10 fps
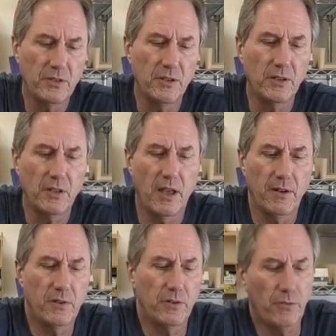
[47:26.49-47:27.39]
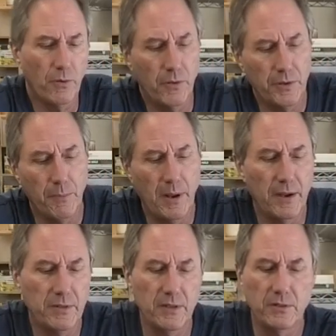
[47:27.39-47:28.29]
so you can kind of control the
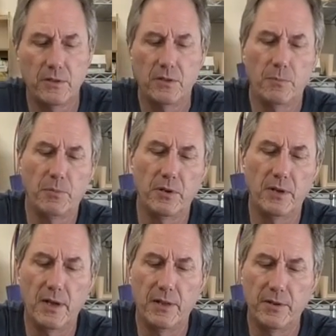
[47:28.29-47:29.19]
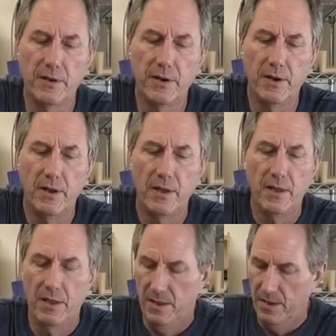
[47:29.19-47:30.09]
amount that you're putting on there.
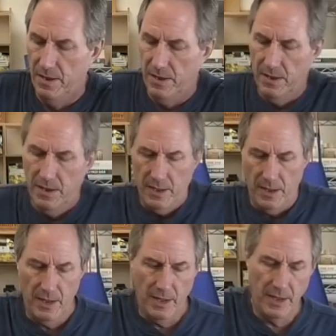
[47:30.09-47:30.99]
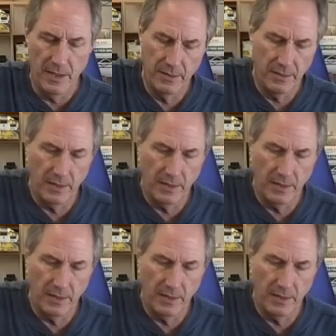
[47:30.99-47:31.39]
And